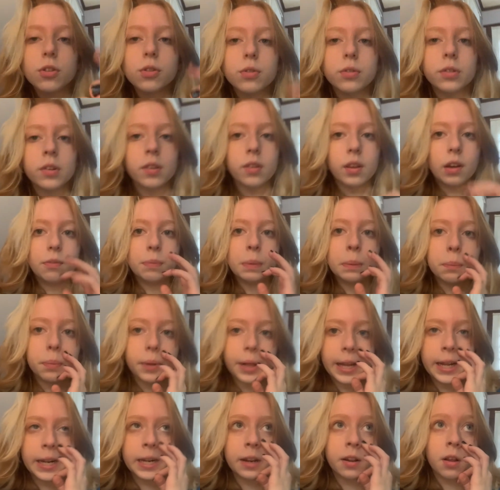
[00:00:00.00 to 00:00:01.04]
since I've been
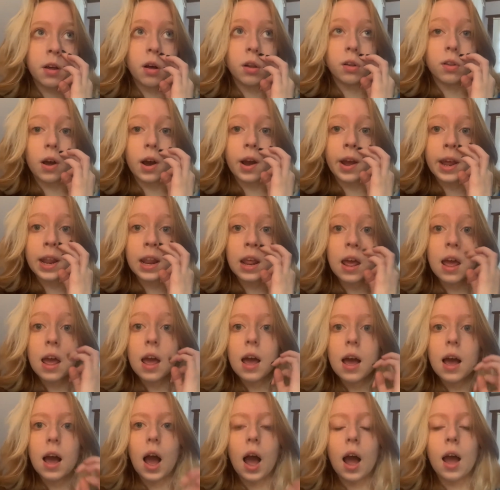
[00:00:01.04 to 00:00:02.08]
playing it a lot,
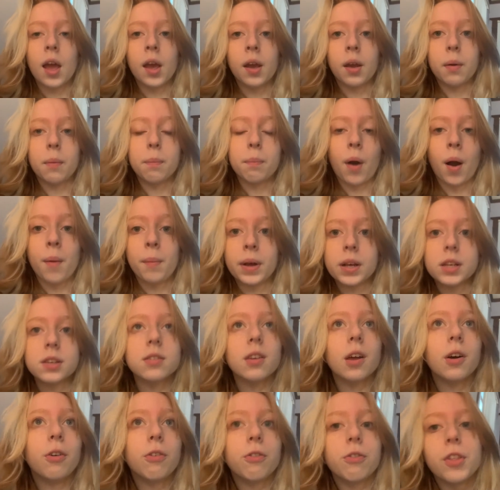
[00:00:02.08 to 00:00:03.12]
I bought
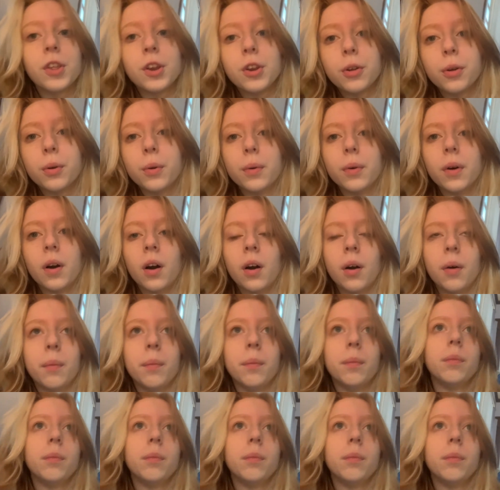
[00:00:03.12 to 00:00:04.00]
myself the new well,